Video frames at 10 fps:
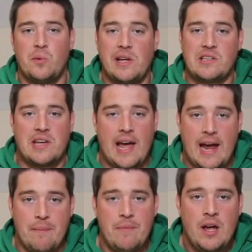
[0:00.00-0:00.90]
week's
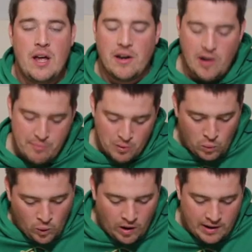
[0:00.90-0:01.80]
game, number
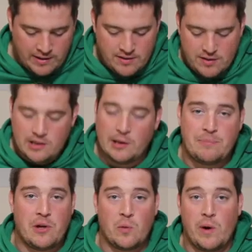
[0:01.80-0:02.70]
one,
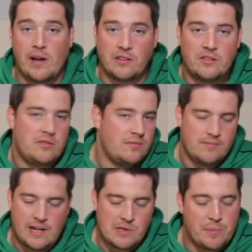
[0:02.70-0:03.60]
clip their wings.
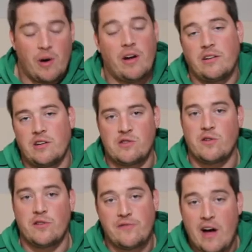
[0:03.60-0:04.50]
That's a pun because
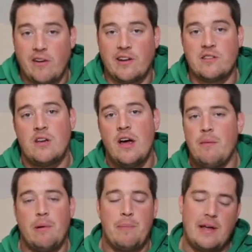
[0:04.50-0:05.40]
they're the Falcons,
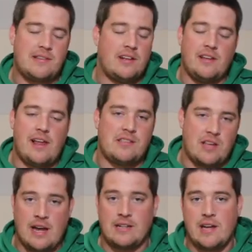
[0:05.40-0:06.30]
but basically that's
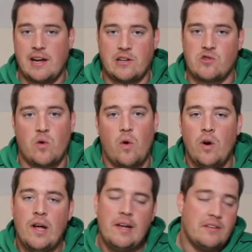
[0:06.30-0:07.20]
saying take control.
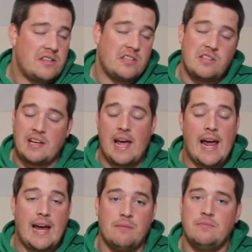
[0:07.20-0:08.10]
This is a
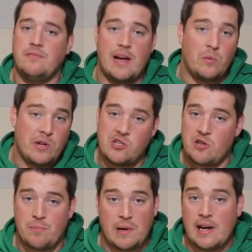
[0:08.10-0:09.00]
game that we
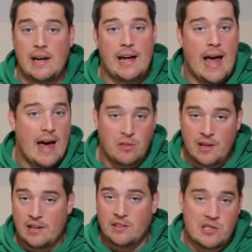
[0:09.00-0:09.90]
should be
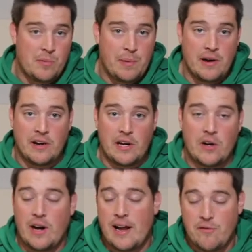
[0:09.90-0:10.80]
athletically
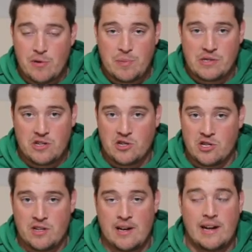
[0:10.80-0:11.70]
superior at every
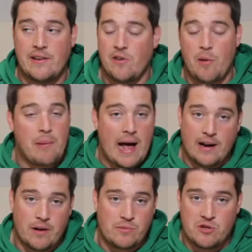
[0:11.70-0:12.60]
position, and even our
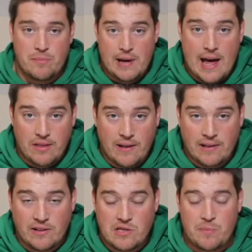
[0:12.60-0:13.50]
backup should be
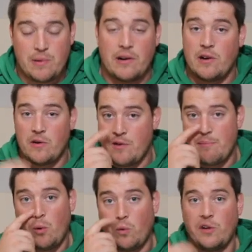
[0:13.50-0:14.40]
athletically superior than
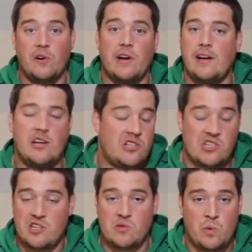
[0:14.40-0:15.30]
Bowling Green. It
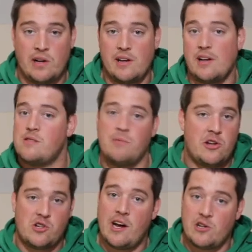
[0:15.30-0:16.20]
just is what it is. I'm
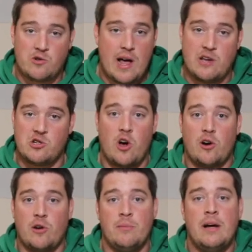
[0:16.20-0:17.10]
not trying to trash
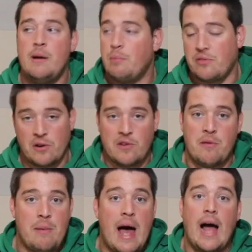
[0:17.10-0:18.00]
talk them, but they're in
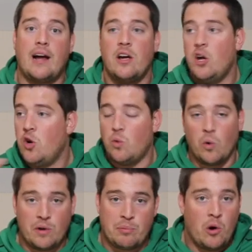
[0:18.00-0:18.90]
the MAC.
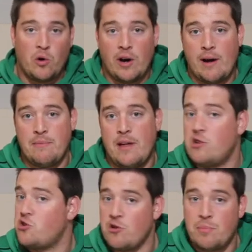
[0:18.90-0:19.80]
We're a program
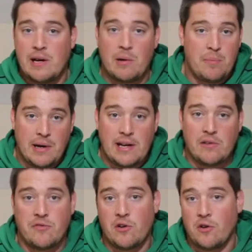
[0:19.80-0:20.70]
that should be
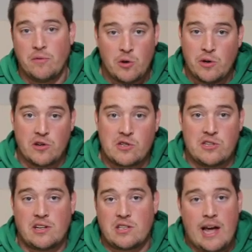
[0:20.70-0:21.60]
competing for New Year's
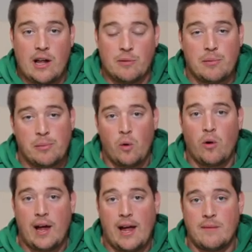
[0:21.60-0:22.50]
Six caliber
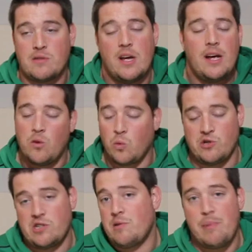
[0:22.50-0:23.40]
bowl games. We're
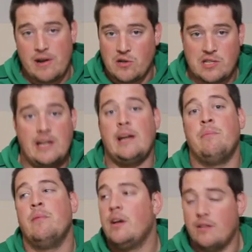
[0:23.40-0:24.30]
just a better
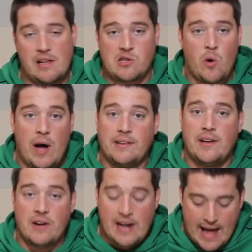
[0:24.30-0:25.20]
team. Let's go out
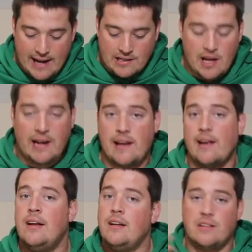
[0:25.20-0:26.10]
there and act like
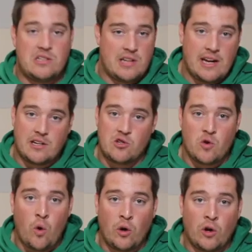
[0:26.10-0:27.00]
it. Let's take
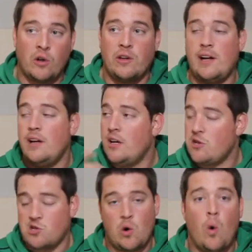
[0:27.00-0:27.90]
control early,
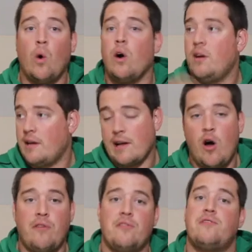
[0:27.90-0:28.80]
score, get
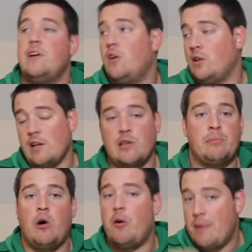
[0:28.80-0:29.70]
off the field, get the
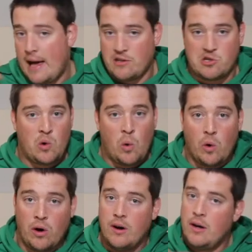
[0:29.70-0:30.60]
ball back,
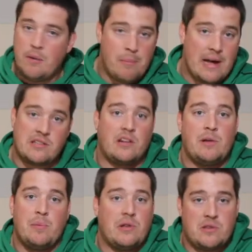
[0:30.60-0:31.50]
score.
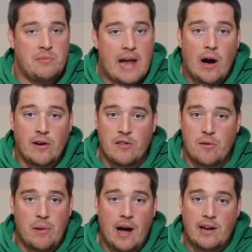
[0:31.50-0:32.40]
Basically put some doubt in
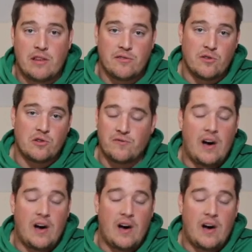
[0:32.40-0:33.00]
their mind in the first